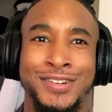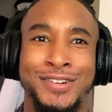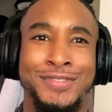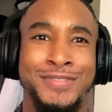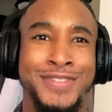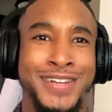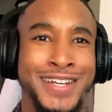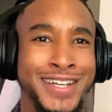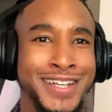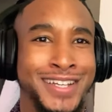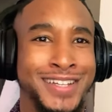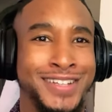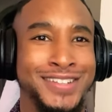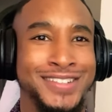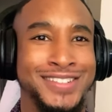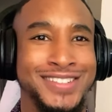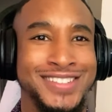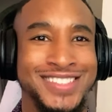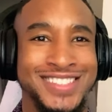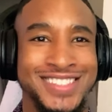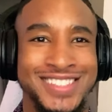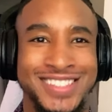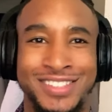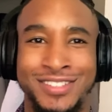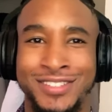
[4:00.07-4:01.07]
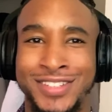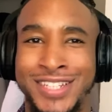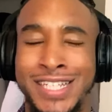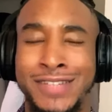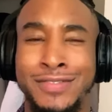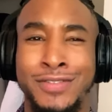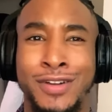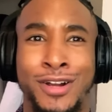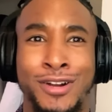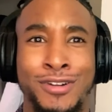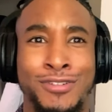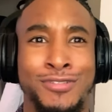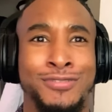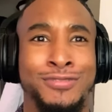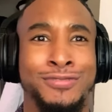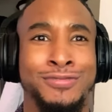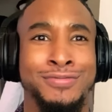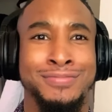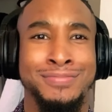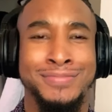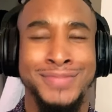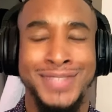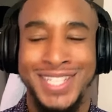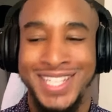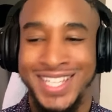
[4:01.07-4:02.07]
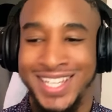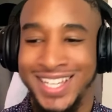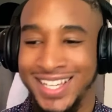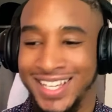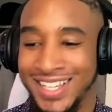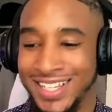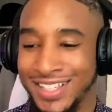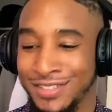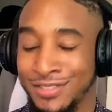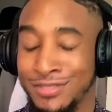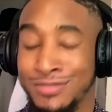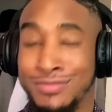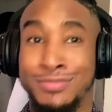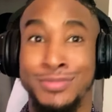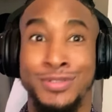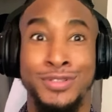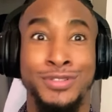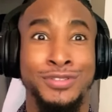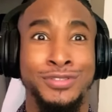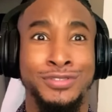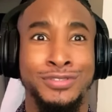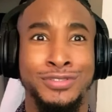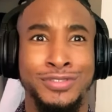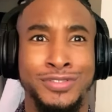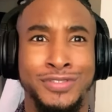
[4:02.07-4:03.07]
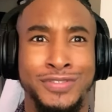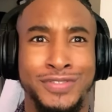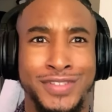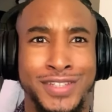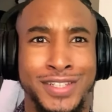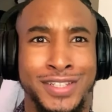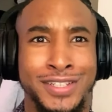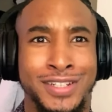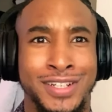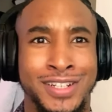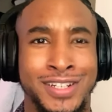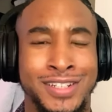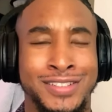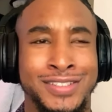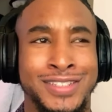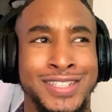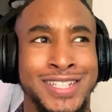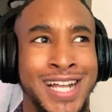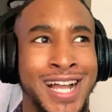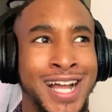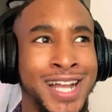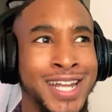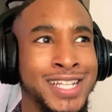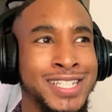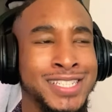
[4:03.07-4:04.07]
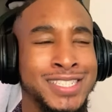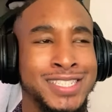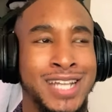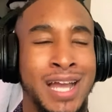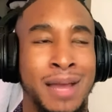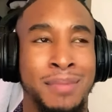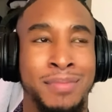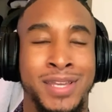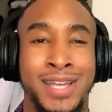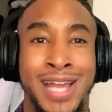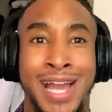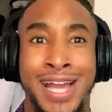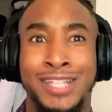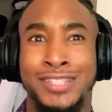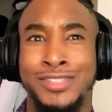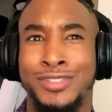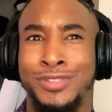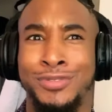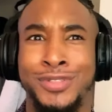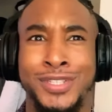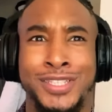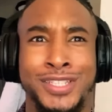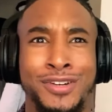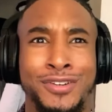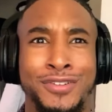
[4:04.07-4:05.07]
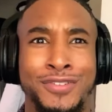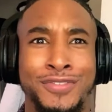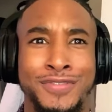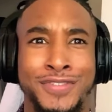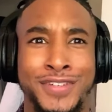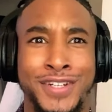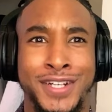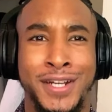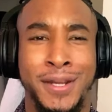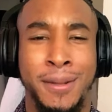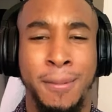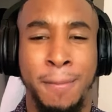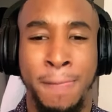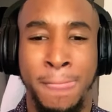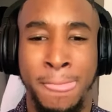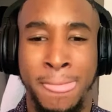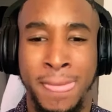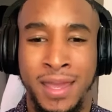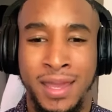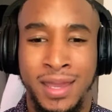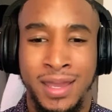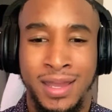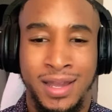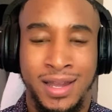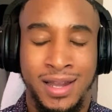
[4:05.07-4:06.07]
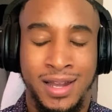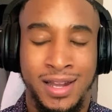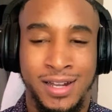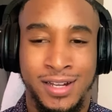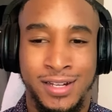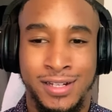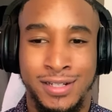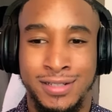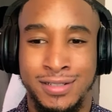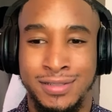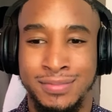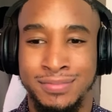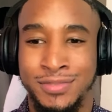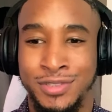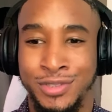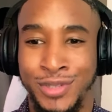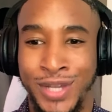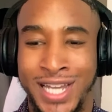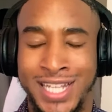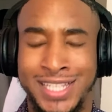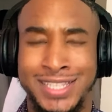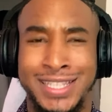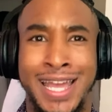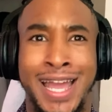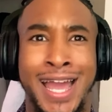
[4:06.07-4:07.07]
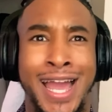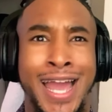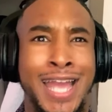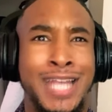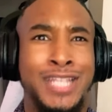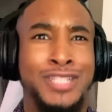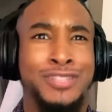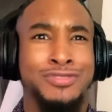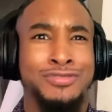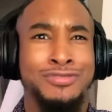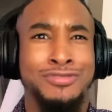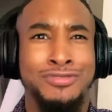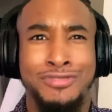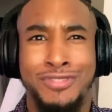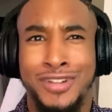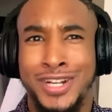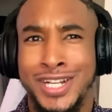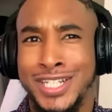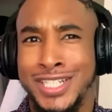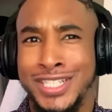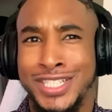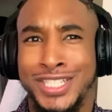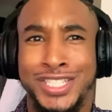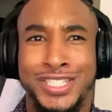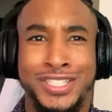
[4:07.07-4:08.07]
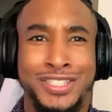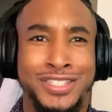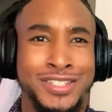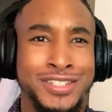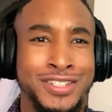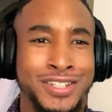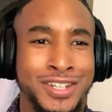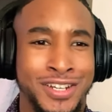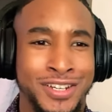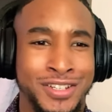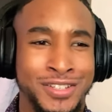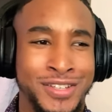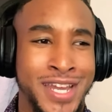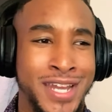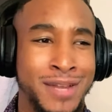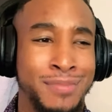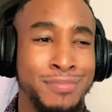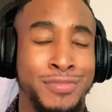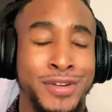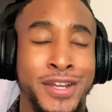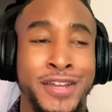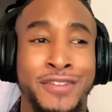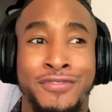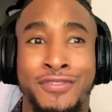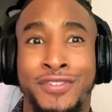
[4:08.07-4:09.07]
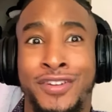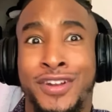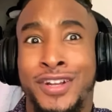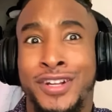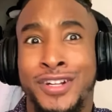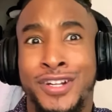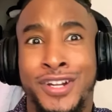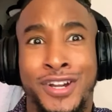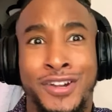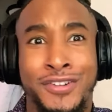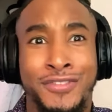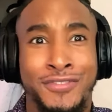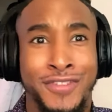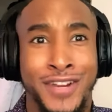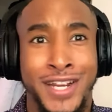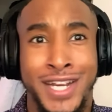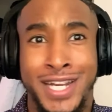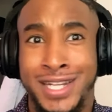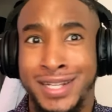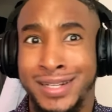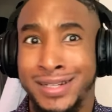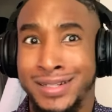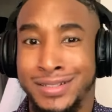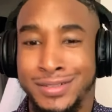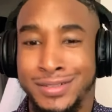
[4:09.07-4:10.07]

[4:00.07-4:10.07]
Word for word: away, you leave home, you move, you know, college, I mean high school is over. Um, you had that high school crush, you know, you had a boyfriend or girlfriend,